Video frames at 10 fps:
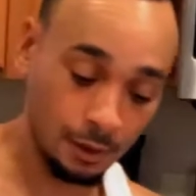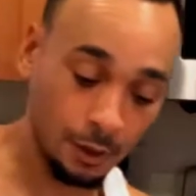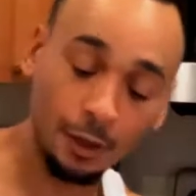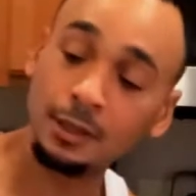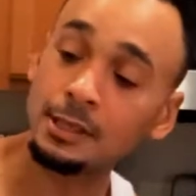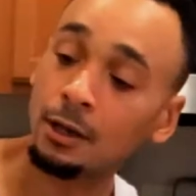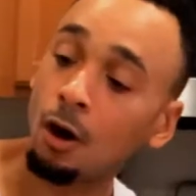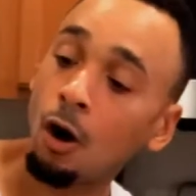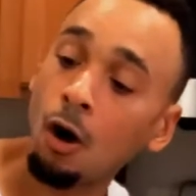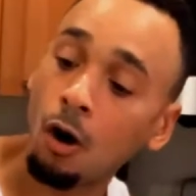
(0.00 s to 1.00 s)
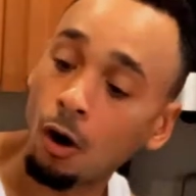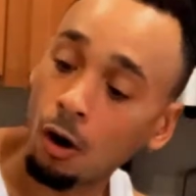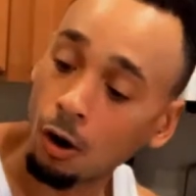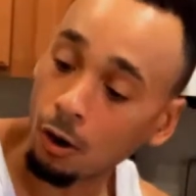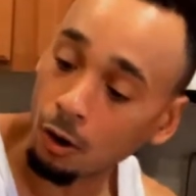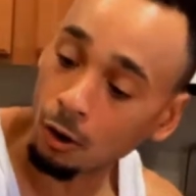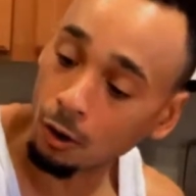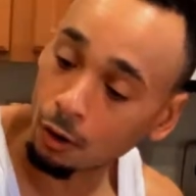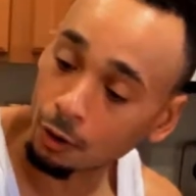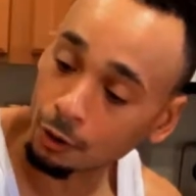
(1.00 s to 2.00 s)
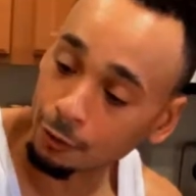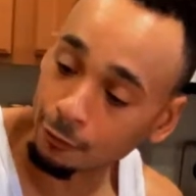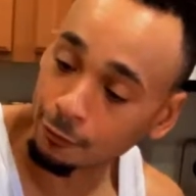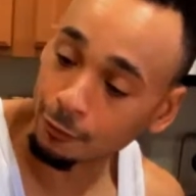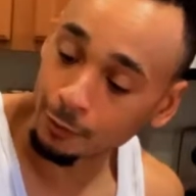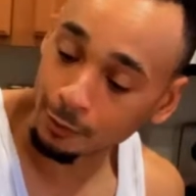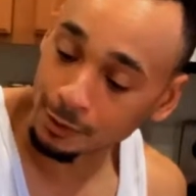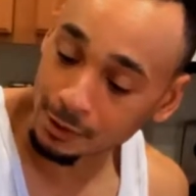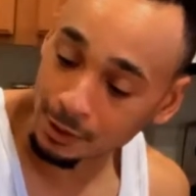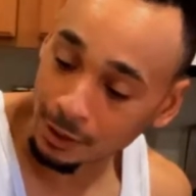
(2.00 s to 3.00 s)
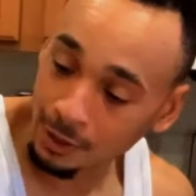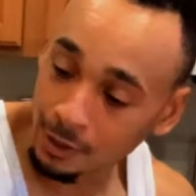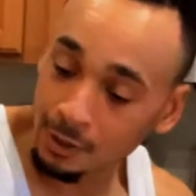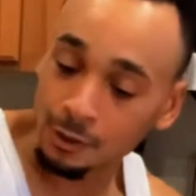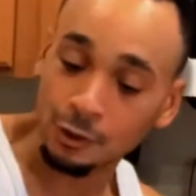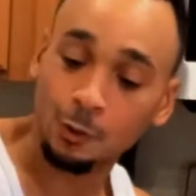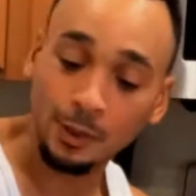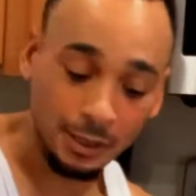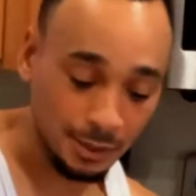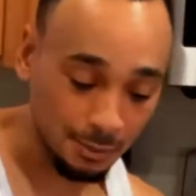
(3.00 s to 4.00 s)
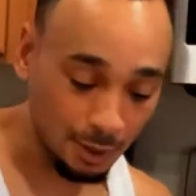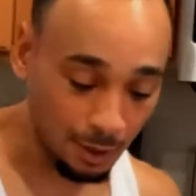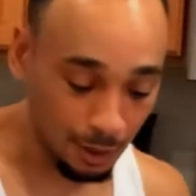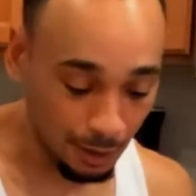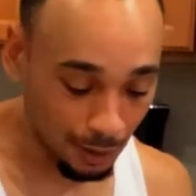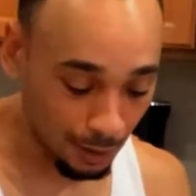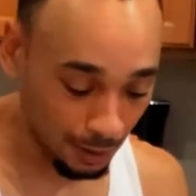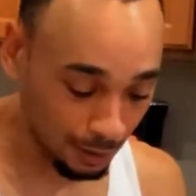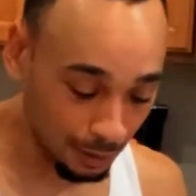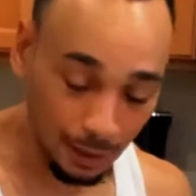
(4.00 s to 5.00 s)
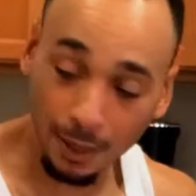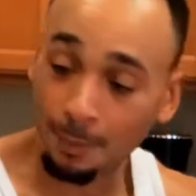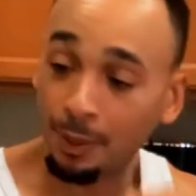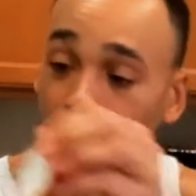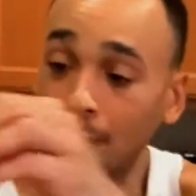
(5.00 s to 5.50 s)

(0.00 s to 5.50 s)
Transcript: You're gonna take all your fruits, squeeze them all up.